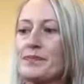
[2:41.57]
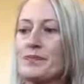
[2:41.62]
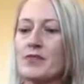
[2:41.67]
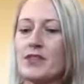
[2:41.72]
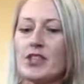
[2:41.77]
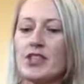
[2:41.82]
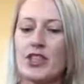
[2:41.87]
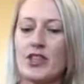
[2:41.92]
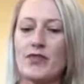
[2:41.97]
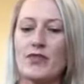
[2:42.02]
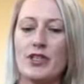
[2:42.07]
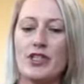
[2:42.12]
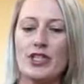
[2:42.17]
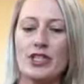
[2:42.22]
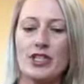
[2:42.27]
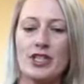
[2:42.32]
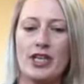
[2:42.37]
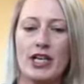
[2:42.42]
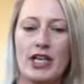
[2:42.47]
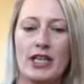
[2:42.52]
So if we just
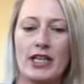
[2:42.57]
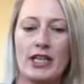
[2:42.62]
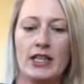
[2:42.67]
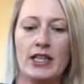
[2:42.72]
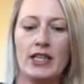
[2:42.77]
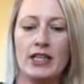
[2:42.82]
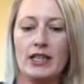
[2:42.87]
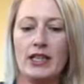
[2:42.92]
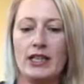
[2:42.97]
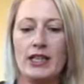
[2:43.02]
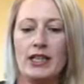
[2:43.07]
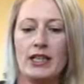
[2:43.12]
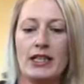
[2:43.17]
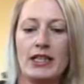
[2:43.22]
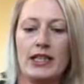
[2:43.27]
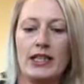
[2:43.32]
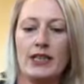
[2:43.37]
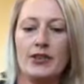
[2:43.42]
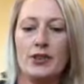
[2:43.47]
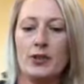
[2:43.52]
chuck a
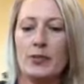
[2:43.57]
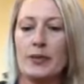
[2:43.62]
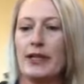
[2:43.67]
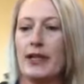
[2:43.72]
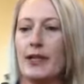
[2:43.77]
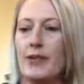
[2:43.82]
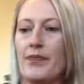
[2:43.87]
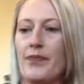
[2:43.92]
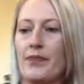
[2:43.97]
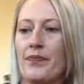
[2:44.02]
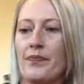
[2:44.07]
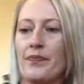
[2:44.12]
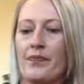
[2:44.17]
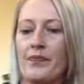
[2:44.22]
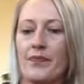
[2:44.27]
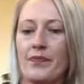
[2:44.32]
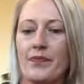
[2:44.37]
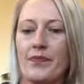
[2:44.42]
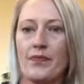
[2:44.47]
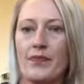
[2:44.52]
little bit
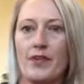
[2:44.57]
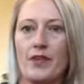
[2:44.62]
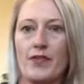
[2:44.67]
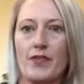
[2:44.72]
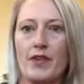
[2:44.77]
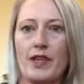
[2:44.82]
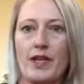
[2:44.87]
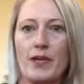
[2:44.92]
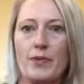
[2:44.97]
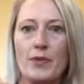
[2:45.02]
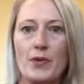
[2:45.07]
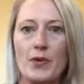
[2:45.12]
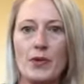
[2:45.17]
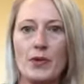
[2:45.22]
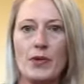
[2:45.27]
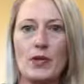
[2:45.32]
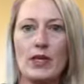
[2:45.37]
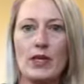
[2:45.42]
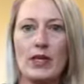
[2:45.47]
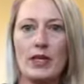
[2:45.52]
kibble,
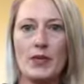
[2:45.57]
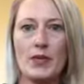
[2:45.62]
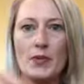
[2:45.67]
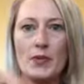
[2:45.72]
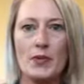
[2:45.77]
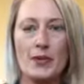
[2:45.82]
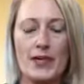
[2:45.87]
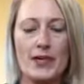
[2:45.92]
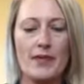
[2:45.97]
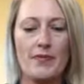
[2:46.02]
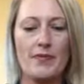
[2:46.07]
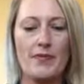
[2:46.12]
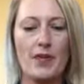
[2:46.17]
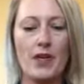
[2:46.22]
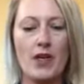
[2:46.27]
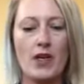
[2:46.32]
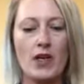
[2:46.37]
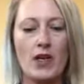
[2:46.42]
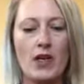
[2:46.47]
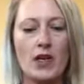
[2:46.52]
a little bit
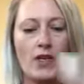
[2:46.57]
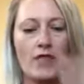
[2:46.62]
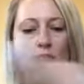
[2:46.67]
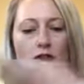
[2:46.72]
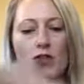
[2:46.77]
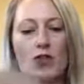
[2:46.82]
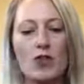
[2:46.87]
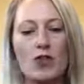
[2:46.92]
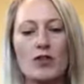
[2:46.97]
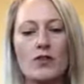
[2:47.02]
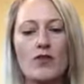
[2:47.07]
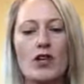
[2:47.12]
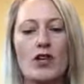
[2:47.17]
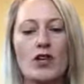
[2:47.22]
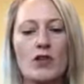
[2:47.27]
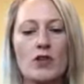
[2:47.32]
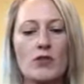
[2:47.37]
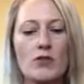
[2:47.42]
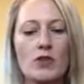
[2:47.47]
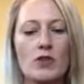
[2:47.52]
dog
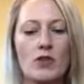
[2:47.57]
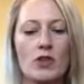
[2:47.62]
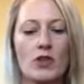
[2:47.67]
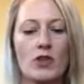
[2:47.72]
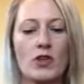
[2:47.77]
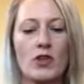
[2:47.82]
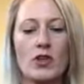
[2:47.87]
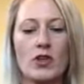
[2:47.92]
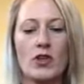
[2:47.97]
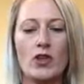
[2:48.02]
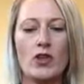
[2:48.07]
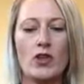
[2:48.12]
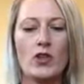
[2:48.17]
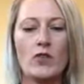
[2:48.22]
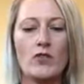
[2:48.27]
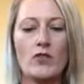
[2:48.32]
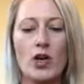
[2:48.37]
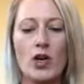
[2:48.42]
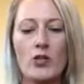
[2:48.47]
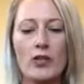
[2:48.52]

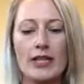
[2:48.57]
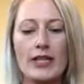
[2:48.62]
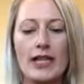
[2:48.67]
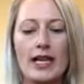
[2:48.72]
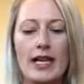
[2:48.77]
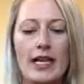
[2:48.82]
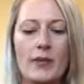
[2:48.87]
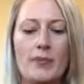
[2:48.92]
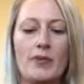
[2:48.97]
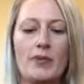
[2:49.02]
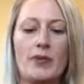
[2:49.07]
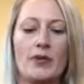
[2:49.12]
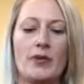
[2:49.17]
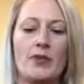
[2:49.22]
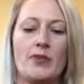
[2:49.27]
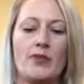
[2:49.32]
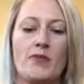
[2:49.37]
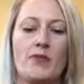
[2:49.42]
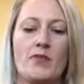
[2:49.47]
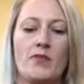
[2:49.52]
roll it up,
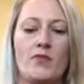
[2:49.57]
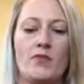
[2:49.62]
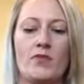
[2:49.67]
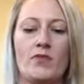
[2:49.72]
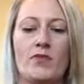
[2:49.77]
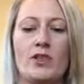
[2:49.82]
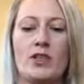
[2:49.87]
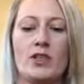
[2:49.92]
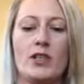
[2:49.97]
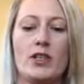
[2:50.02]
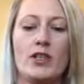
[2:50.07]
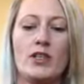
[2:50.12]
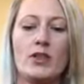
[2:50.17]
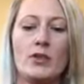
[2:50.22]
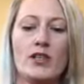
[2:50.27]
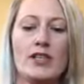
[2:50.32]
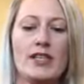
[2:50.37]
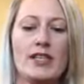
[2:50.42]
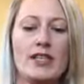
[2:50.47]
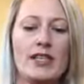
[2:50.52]

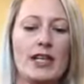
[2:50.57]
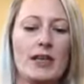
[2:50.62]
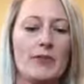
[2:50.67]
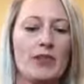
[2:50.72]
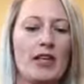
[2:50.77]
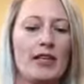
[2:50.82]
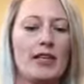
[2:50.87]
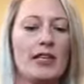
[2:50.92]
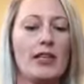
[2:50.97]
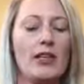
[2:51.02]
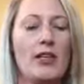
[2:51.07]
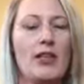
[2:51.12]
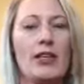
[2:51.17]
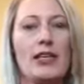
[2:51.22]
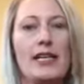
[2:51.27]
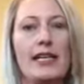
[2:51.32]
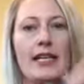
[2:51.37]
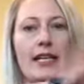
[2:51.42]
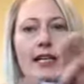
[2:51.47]
twist it up like a lolly,